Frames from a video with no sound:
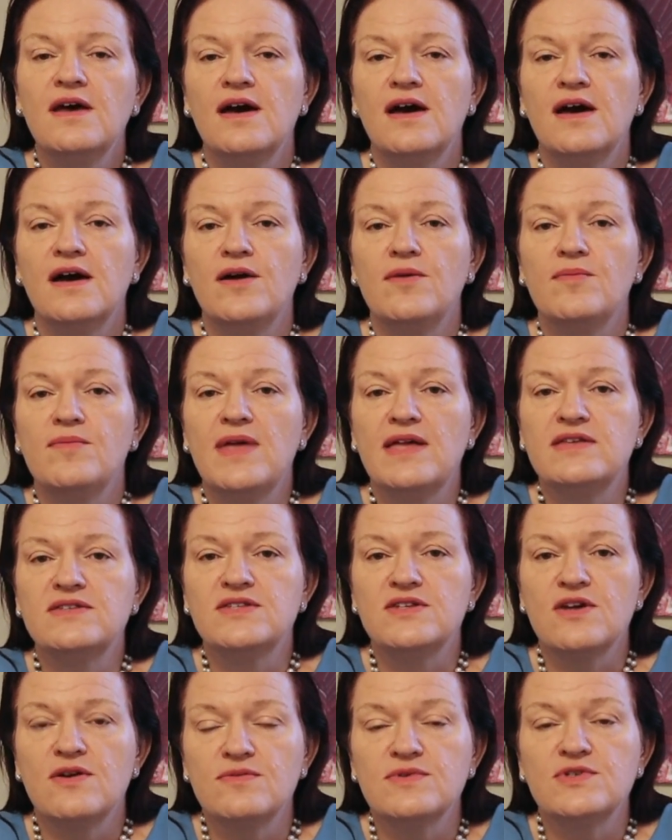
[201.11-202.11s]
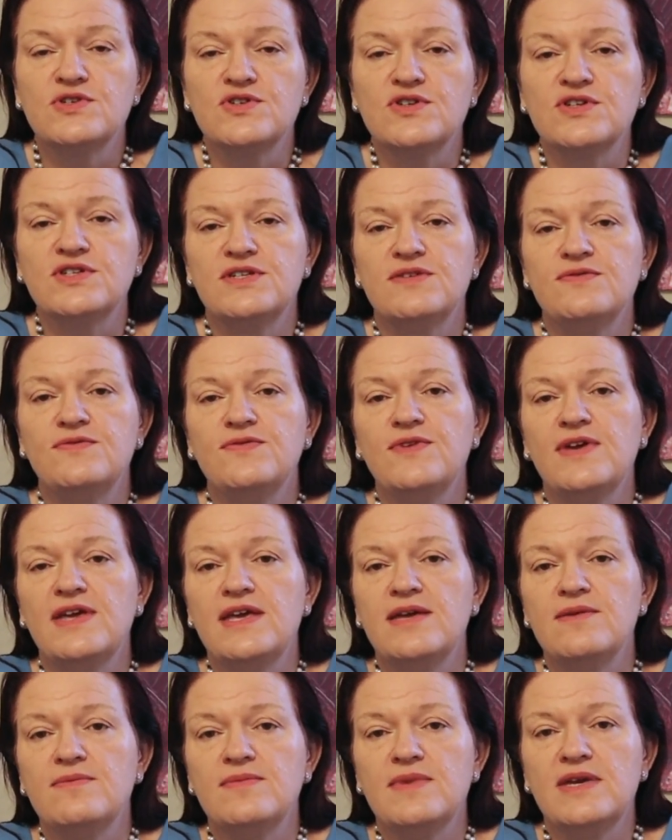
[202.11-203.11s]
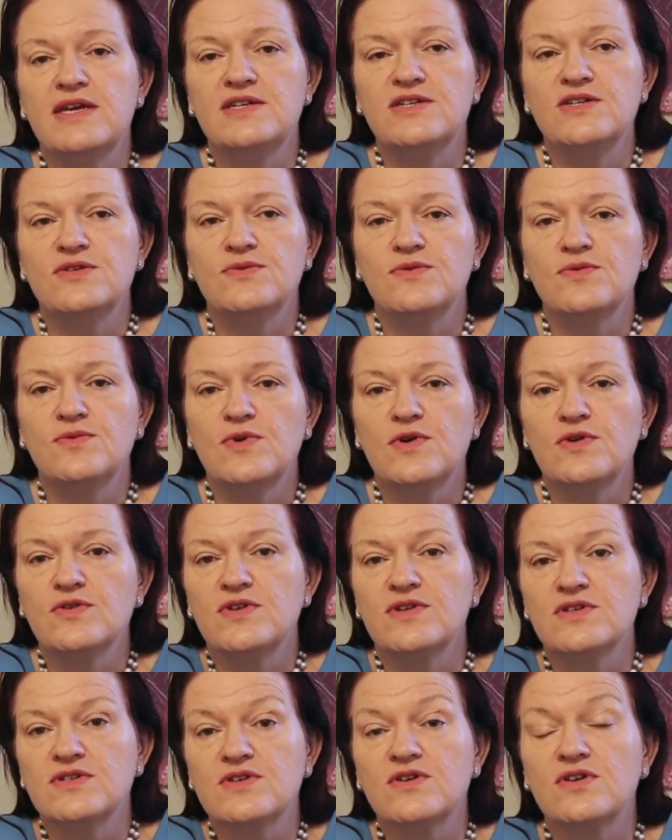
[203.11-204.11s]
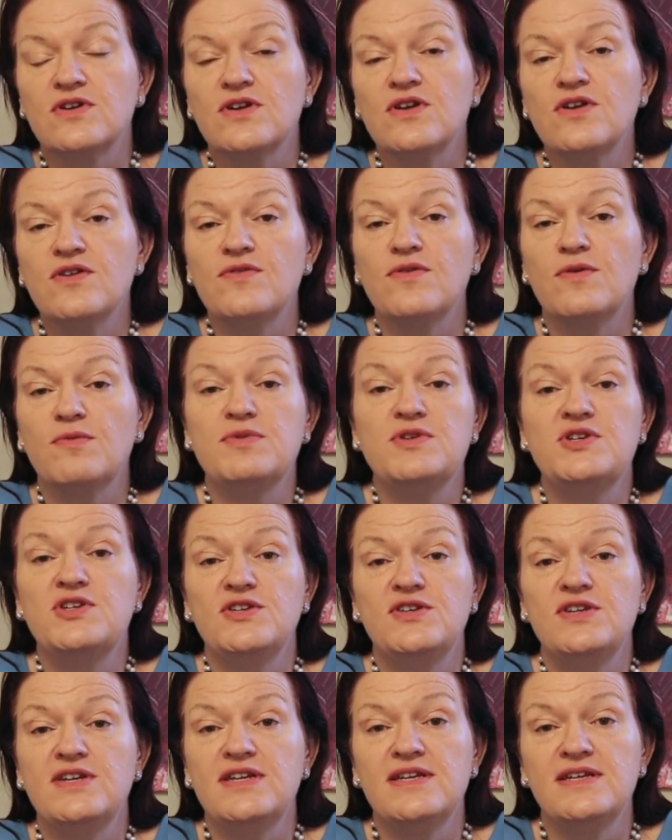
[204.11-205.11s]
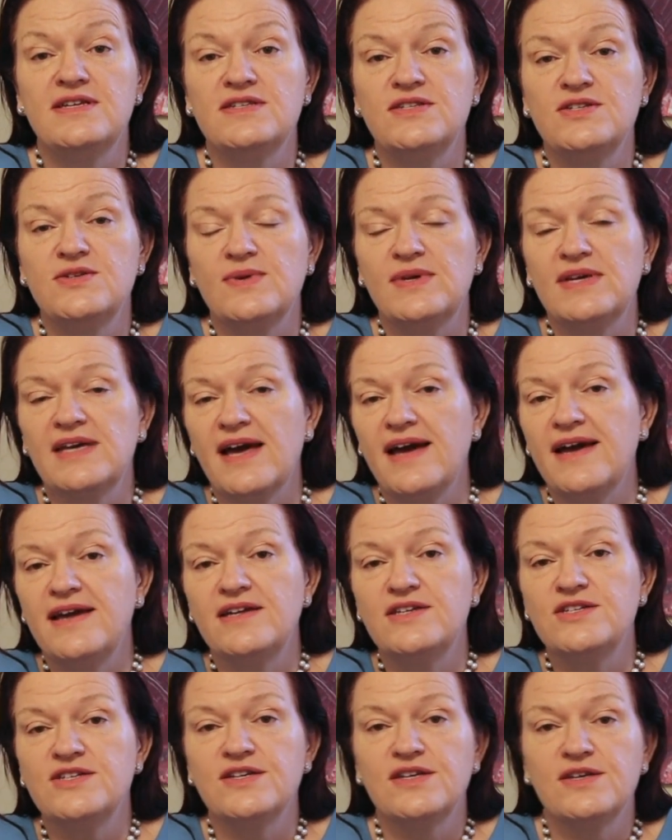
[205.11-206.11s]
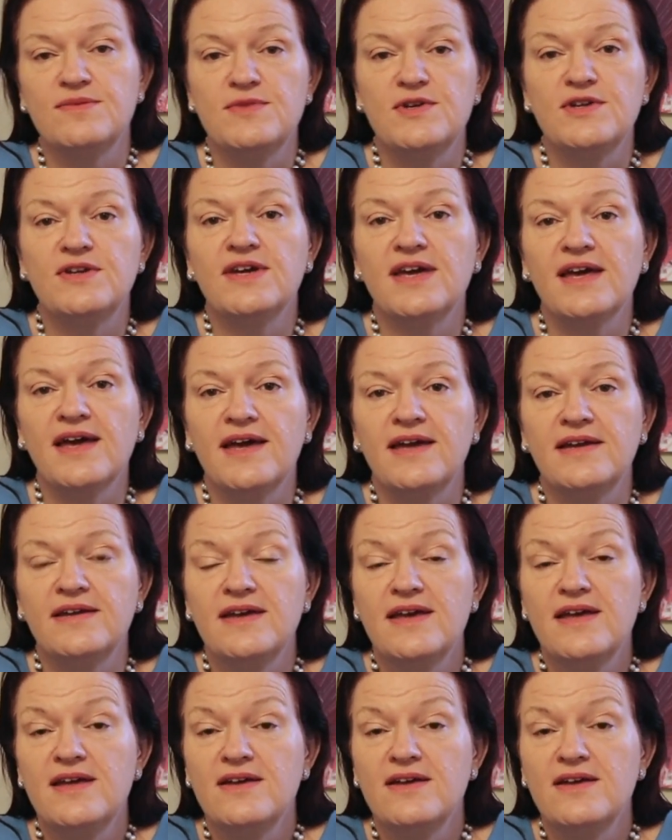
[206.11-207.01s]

um, and so restricted for him into a world that's got a lot of opportunities to engage and communicate.